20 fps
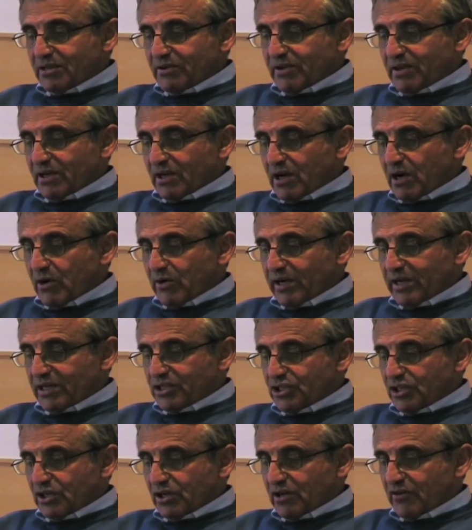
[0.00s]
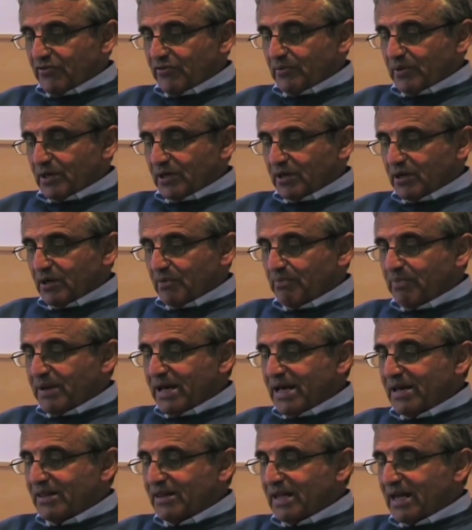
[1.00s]
in the coalition government,
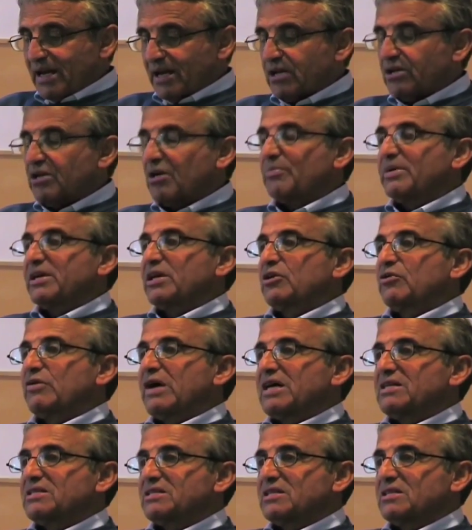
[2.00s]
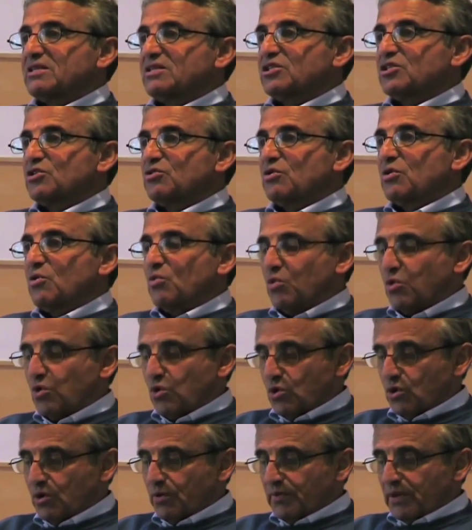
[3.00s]
compared the economic crisis to a
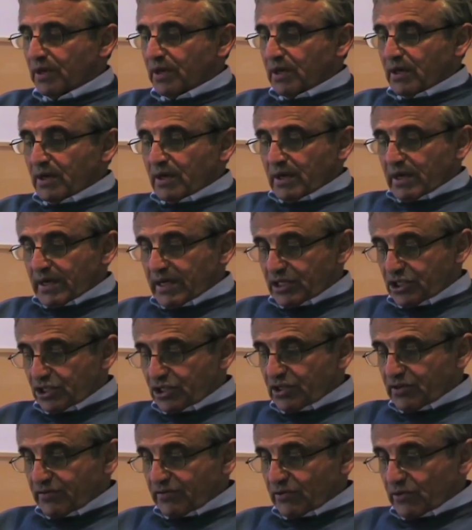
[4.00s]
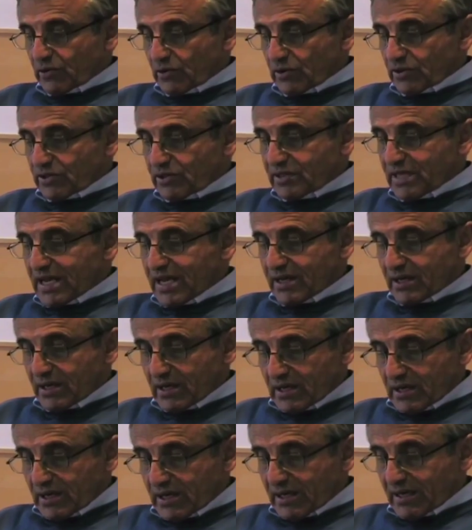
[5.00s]
war. He should, of course, said
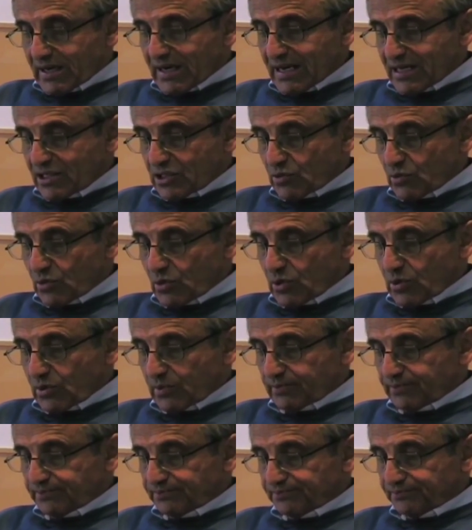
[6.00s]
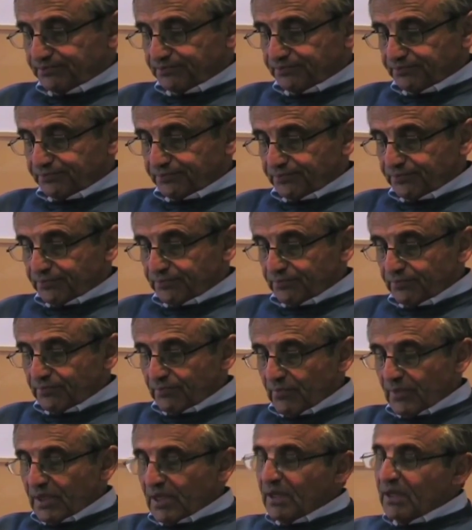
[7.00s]
a class war.
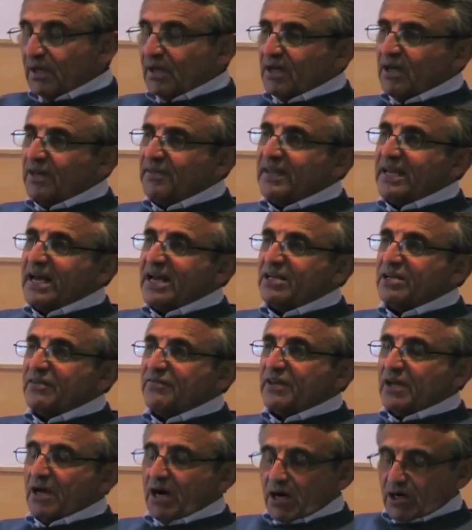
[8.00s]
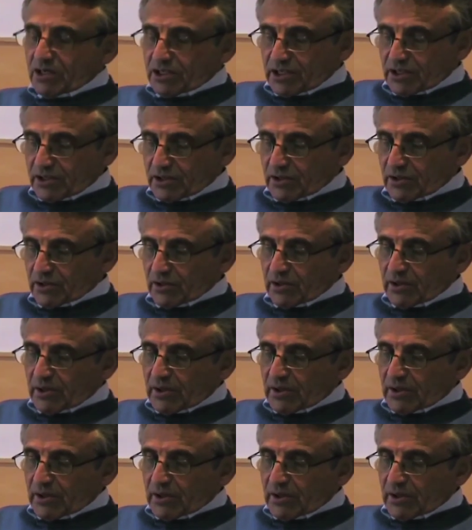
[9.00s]
At the end of the article,